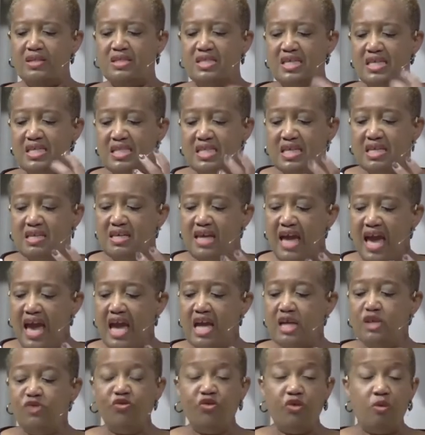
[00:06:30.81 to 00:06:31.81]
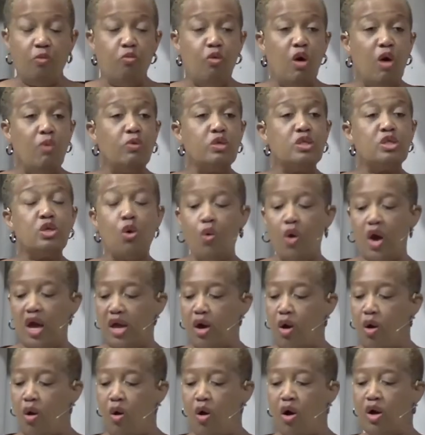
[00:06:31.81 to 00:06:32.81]
disengaged from what was
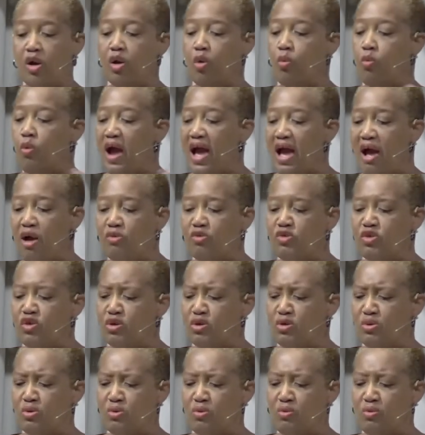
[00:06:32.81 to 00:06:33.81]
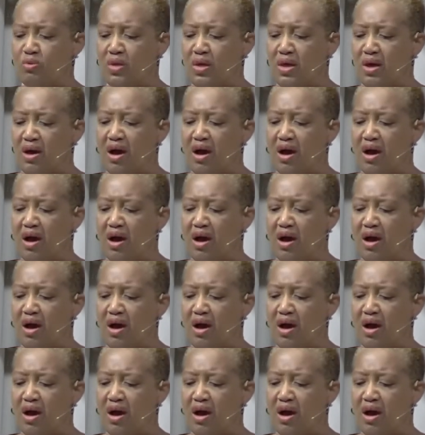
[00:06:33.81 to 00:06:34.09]
going on around you,